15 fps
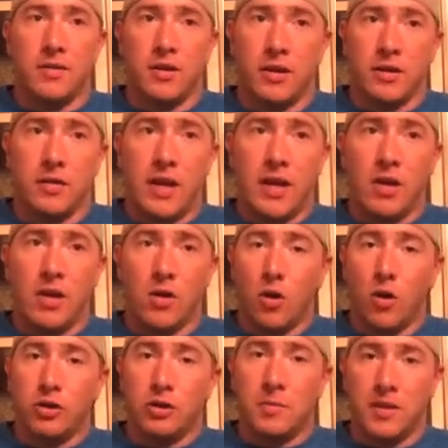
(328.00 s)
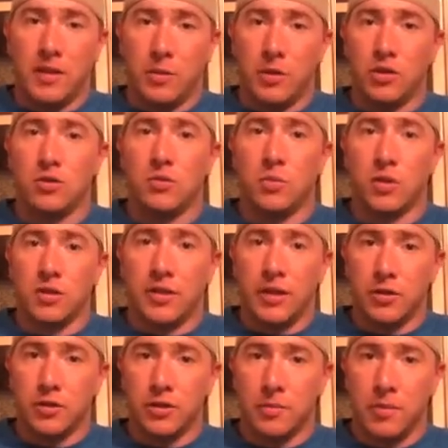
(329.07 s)
They are ultimately what
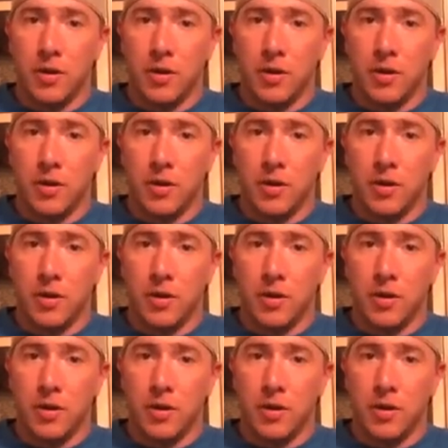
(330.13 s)
steers the